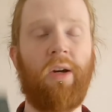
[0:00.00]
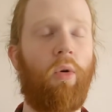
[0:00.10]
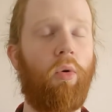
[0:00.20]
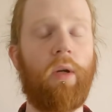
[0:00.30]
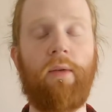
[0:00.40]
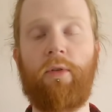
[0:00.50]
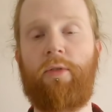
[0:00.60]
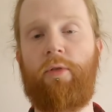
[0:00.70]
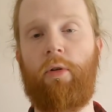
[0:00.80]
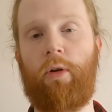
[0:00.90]
or even
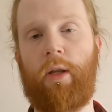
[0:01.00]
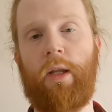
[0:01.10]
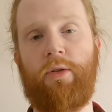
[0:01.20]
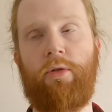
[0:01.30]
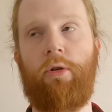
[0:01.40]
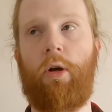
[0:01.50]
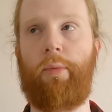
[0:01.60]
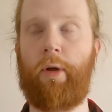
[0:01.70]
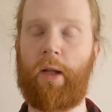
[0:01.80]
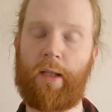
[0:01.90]
if you're looking into
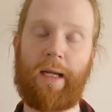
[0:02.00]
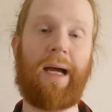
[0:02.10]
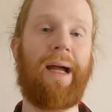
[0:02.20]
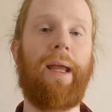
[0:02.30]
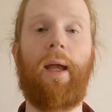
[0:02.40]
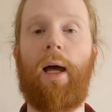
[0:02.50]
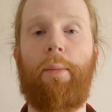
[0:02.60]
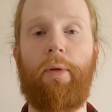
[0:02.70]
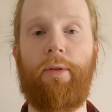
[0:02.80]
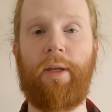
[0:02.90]
upgrading like a high
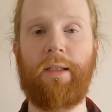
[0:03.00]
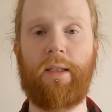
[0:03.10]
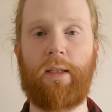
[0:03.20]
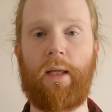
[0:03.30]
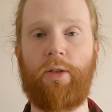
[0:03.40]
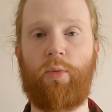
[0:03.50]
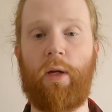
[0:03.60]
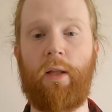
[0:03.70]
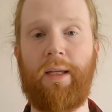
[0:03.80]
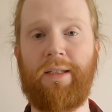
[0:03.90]
kappa and things like that as
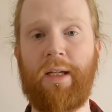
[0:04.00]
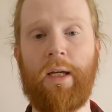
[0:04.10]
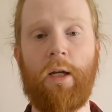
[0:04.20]
well, is